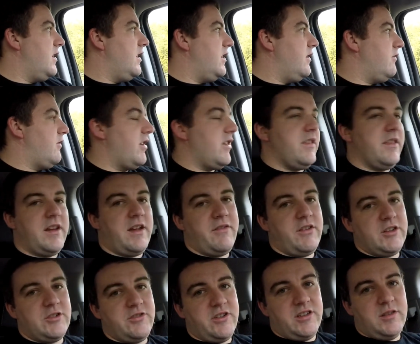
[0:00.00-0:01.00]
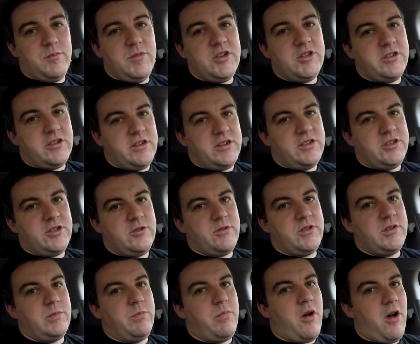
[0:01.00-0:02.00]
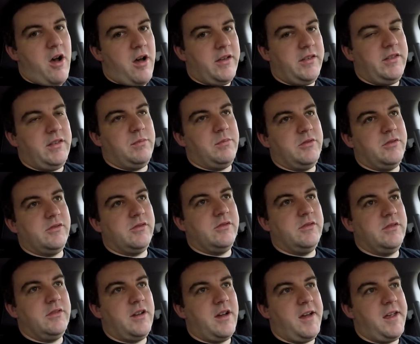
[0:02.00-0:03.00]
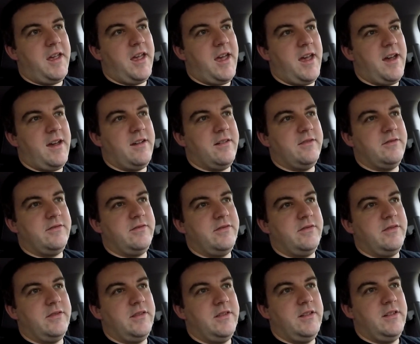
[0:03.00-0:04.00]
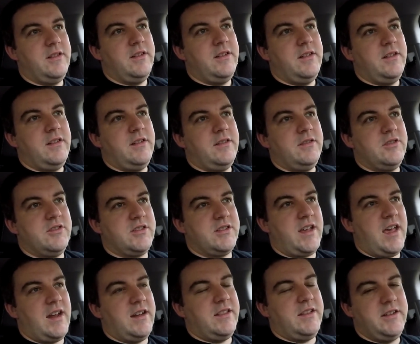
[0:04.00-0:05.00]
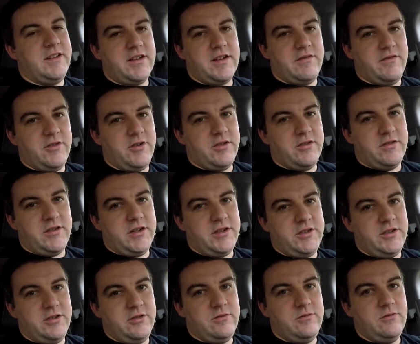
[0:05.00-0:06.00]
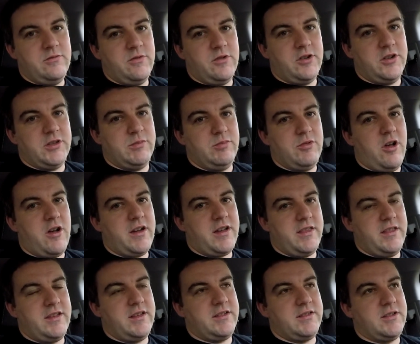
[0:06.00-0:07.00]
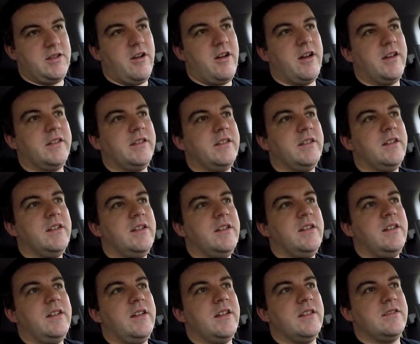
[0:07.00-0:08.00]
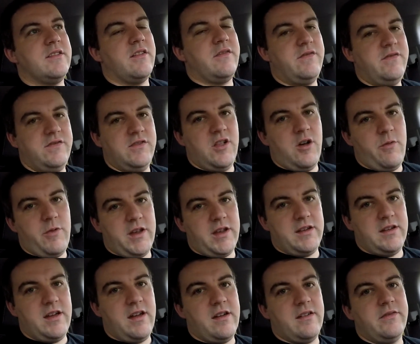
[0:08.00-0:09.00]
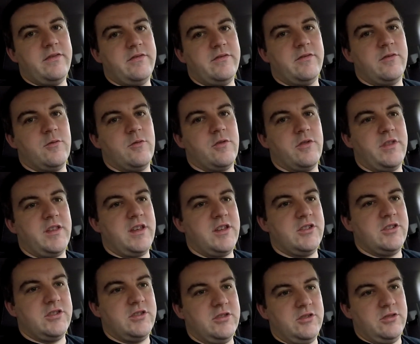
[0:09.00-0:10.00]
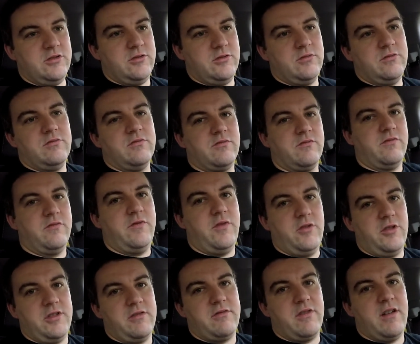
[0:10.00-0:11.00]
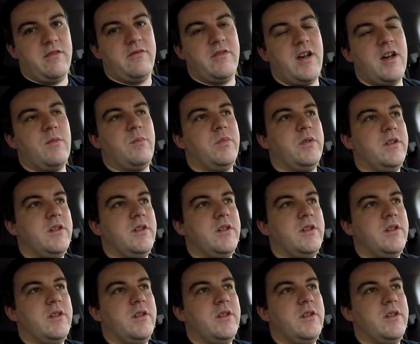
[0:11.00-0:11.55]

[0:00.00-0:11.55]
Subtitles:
rather than having a transmission issue, it's possible I have just a catalytic converter issue where it's blocking the exhaust. It's not flowing enough for the engine to fully rev up